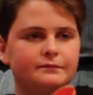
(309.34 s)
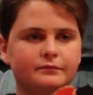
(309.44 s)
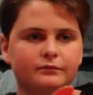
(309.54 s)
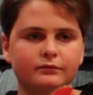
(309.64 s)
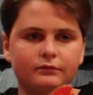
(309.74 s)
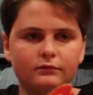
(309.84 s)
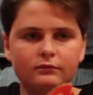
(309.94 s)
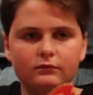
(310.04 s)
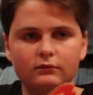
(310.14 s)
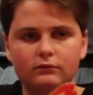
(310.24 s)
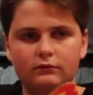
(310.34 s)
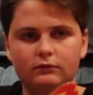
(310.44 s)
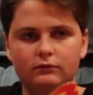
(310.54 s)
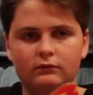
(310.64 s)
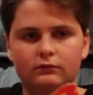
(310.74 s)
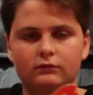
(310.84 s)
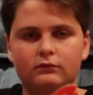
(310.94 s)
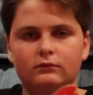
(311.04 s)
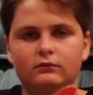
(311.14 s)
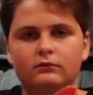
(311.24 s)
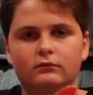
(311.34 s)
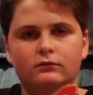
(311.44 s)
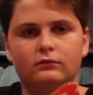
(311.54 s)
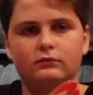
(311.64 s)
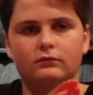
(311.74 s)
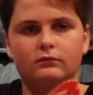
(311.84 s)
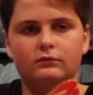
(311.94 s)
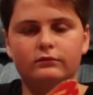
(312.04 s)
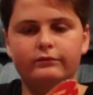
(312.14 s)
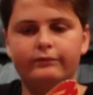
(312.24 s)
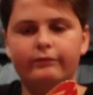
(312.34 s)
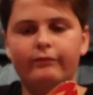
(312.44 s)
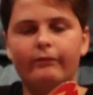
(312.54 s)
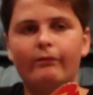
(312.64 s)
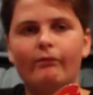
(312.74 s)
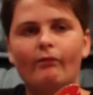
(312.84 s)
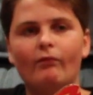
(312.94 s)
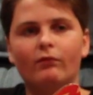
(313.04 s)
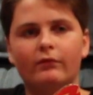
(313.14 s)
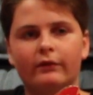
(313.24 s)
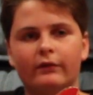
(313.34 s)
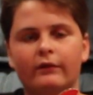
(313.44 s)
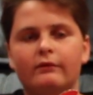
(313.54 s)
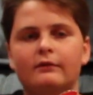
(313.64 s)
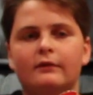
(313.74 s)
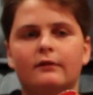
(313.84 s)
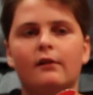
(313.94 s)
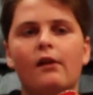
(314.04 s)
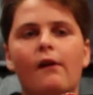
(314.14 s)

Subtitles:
(not speaking)